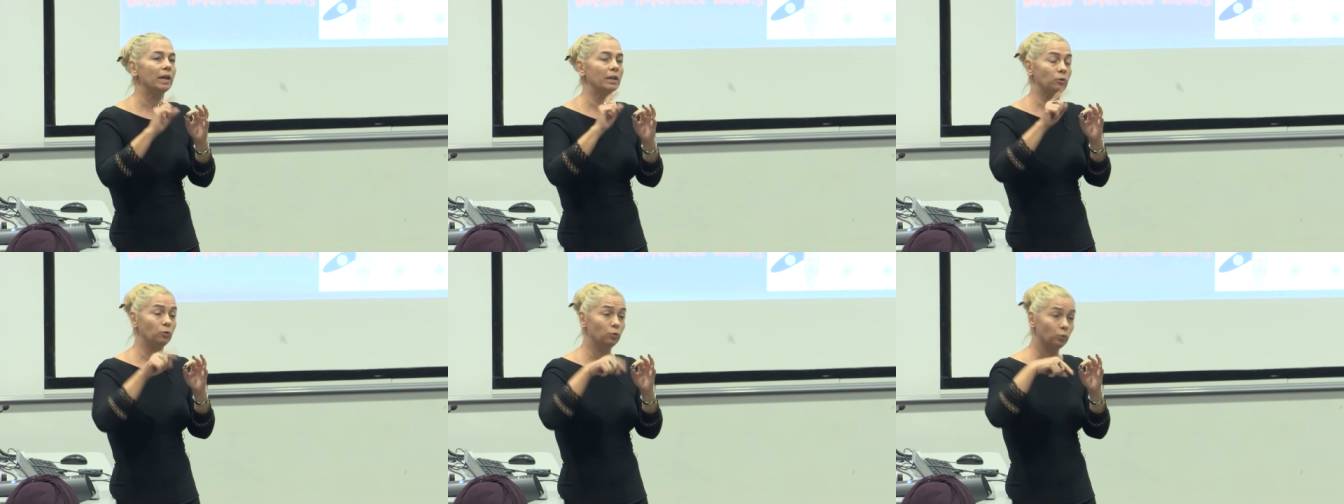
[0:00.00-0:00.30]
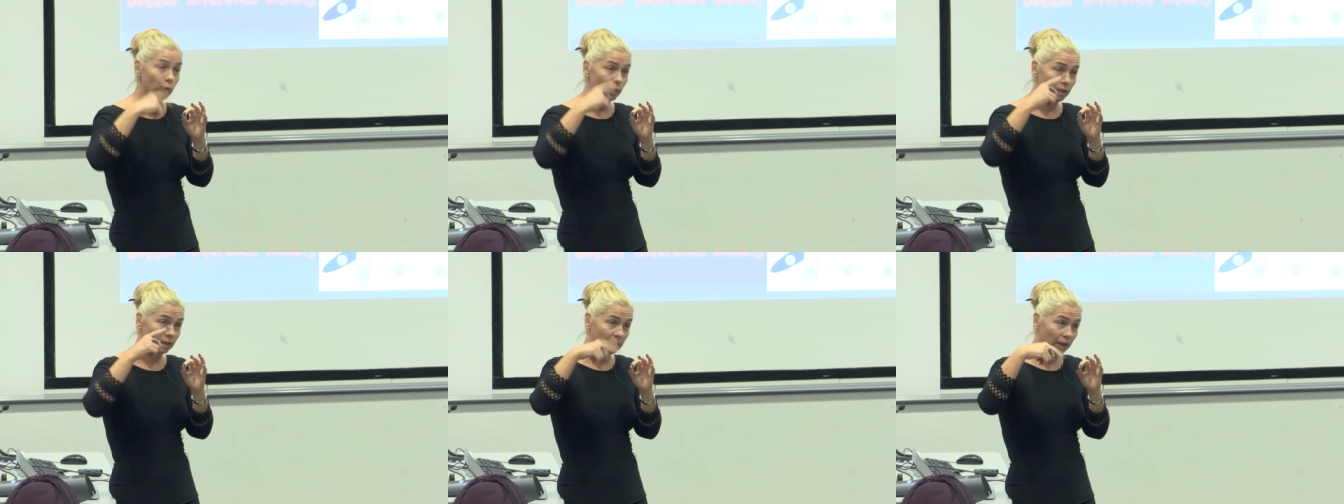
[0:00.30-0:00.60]
and
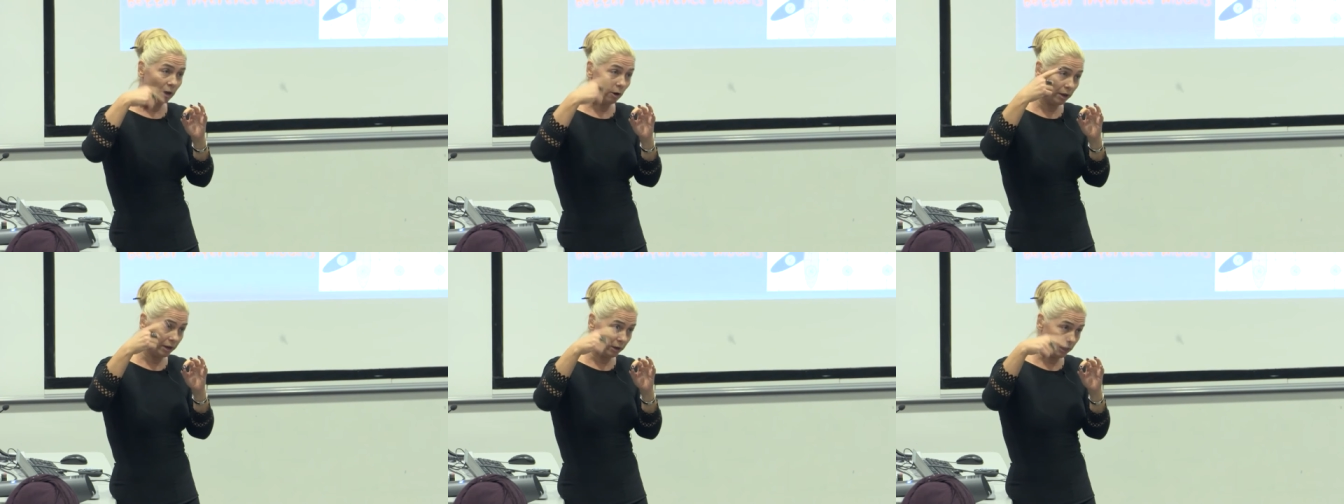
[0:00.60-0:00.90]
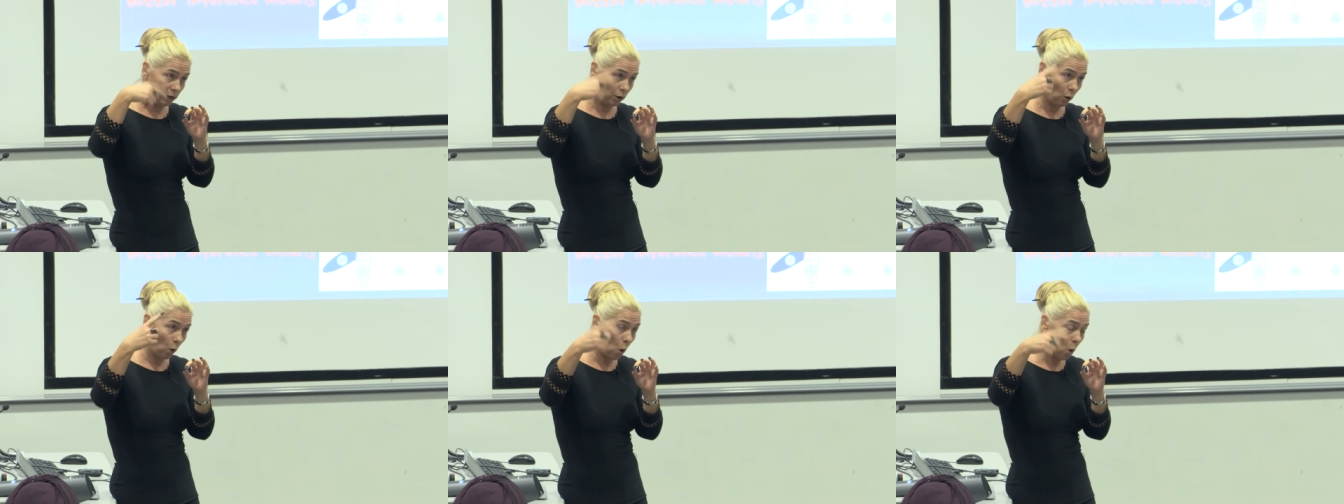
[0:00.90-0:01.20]
do it in
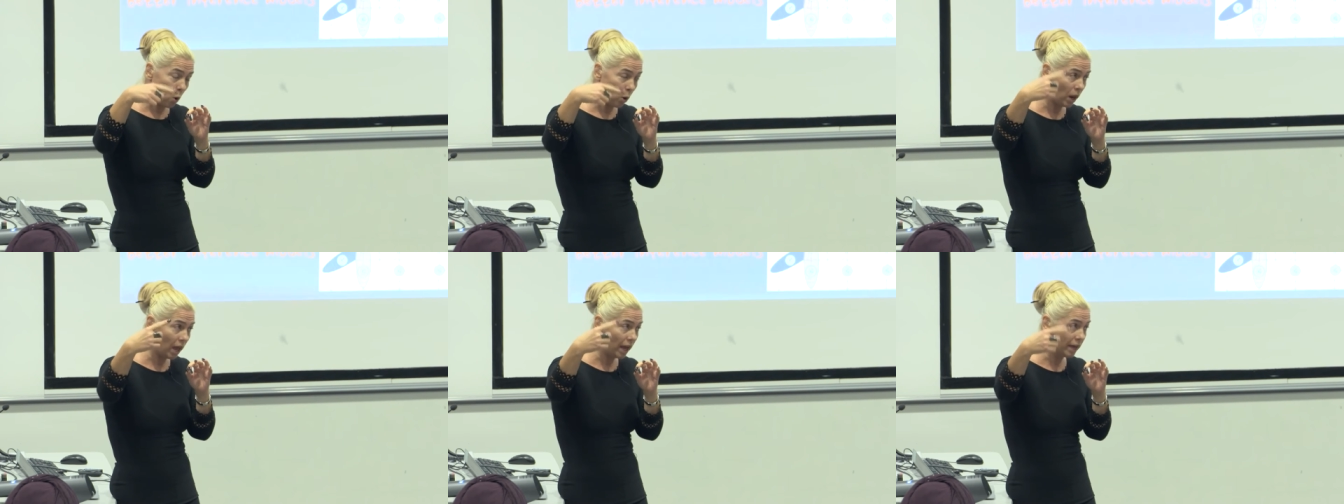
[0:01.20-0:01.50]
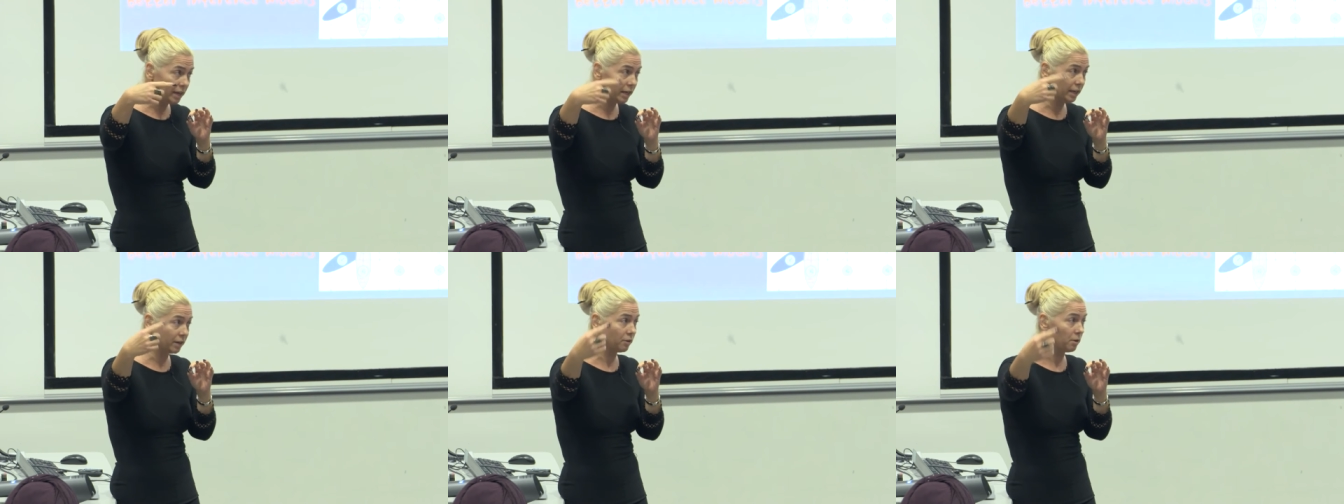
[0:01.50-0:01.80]
an
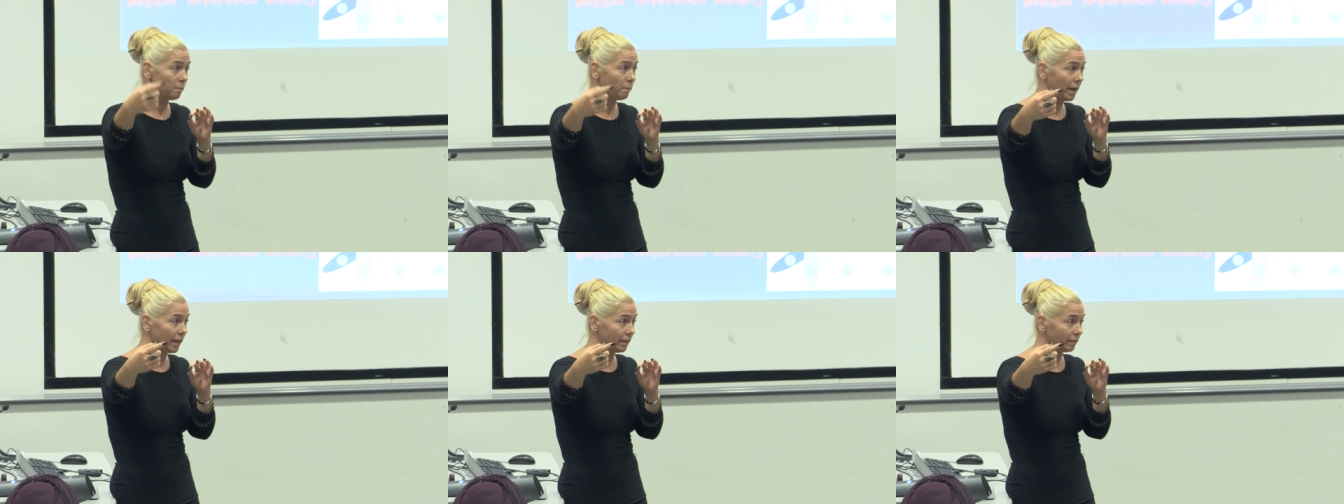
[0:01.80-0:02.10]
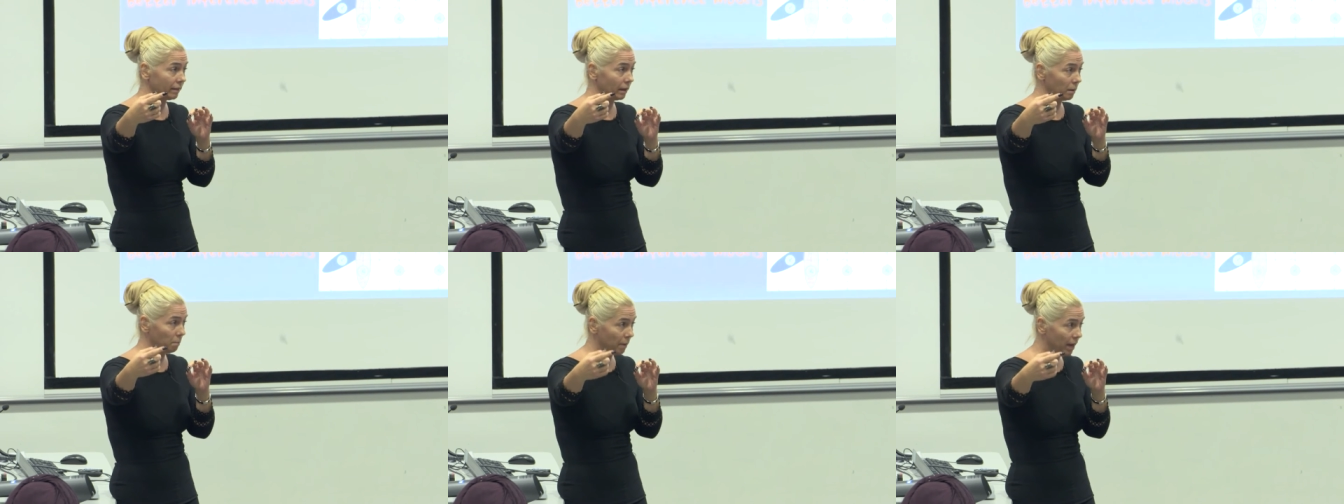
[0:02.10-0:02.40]
online
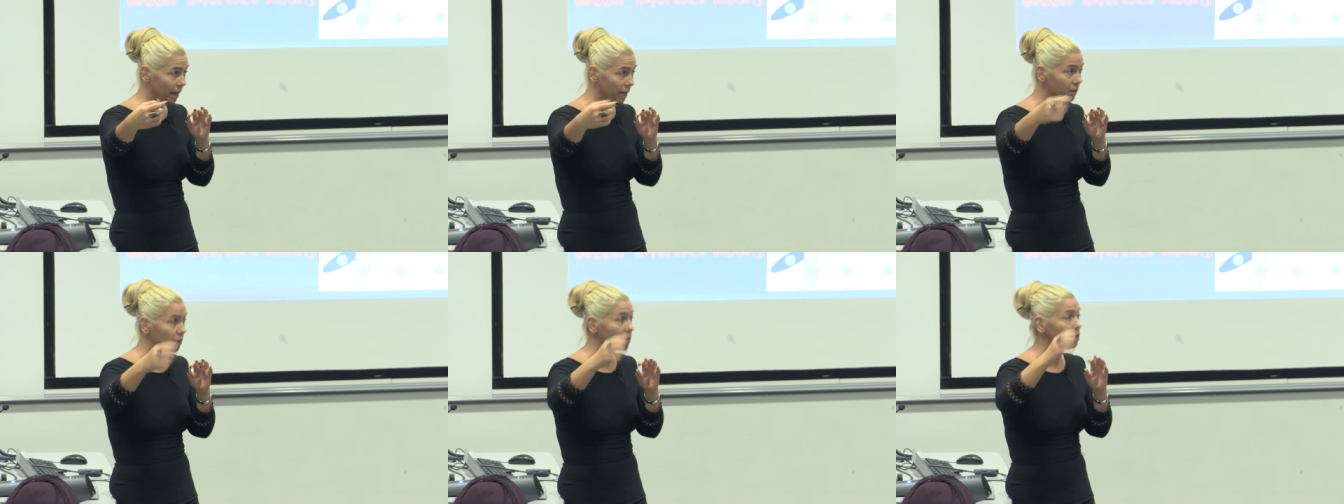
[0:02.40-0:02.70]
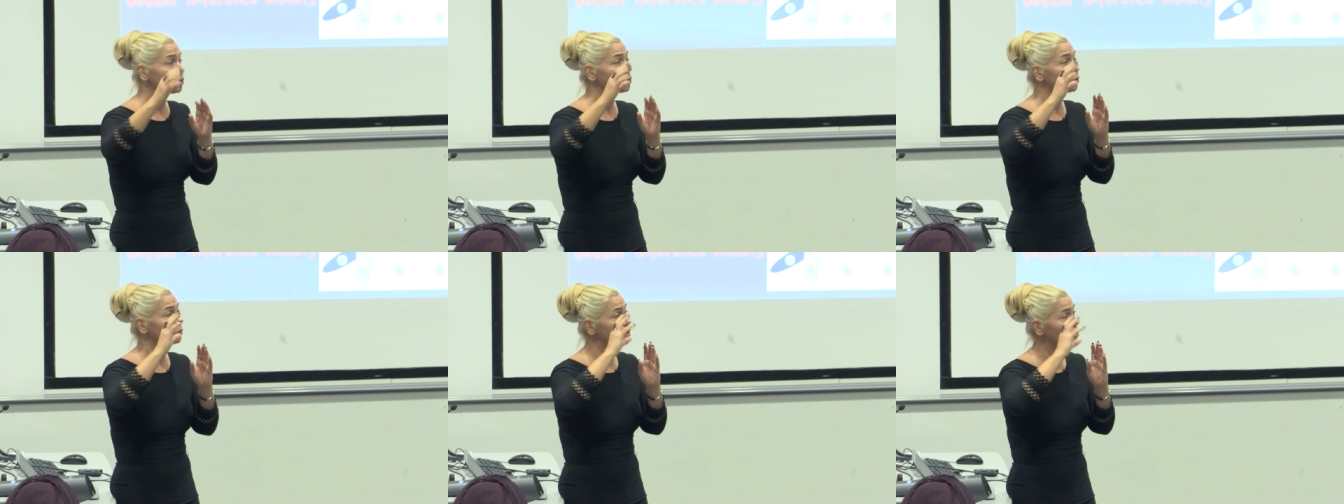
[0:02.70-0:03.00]
incremental manner
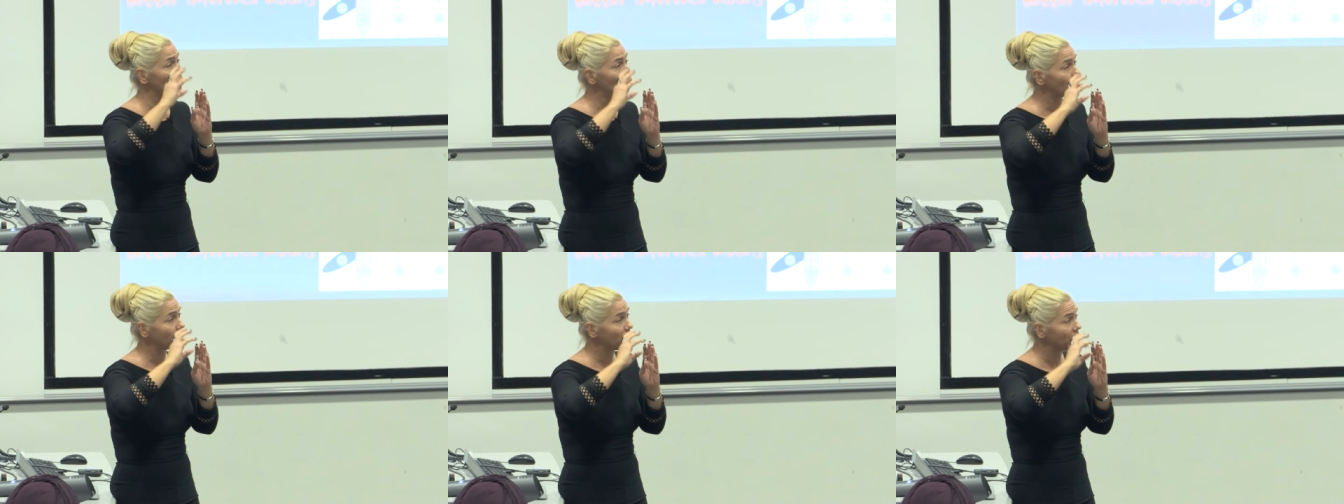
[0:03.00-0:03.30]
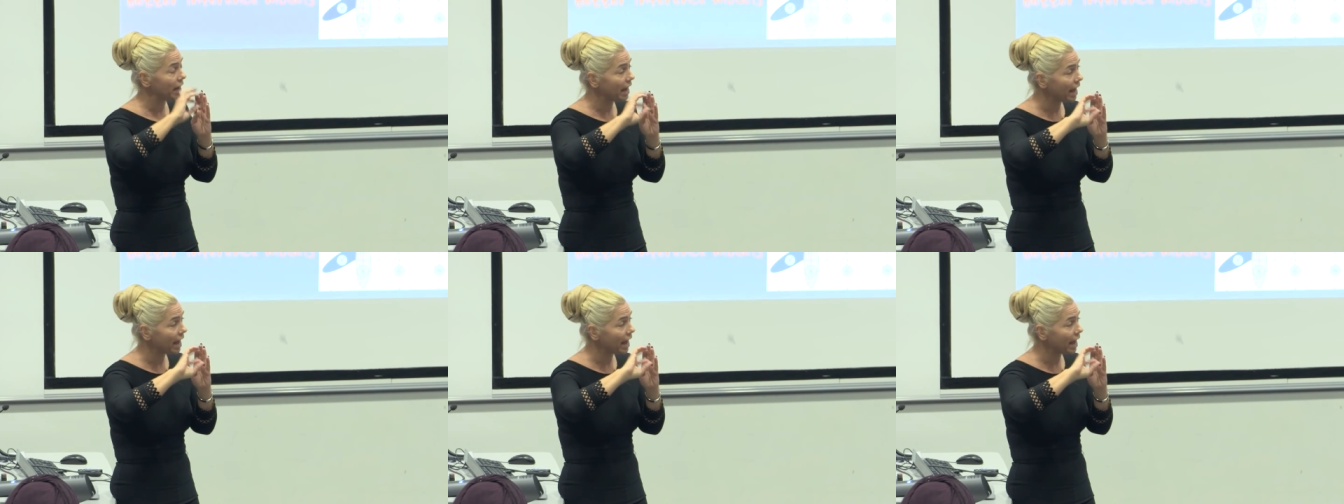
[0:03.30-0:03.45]
so that you can